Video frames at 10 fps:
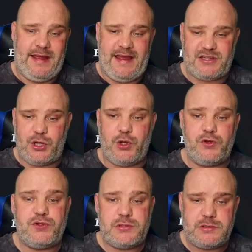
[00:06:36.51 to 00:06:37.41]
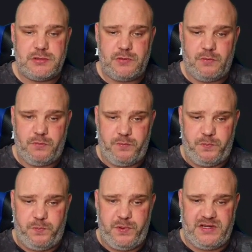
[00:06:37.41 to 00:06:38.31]
It's good,
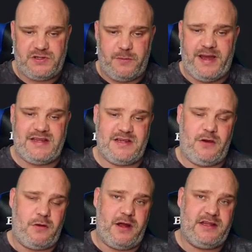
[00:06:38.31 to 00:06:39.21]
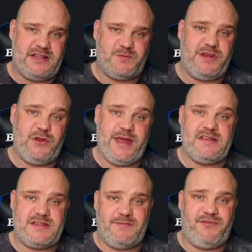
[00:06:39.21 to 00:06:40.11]
but it's not amazing. Alright, it does mean you get
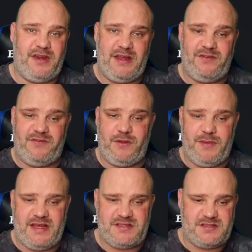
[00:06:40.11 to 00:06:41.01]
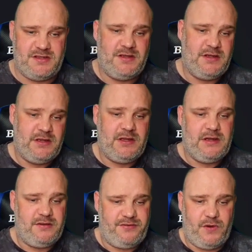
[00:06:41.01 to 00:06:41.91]
something even if you miss.
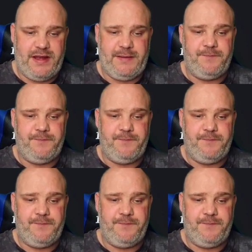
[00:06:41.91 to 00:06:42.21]
Fine.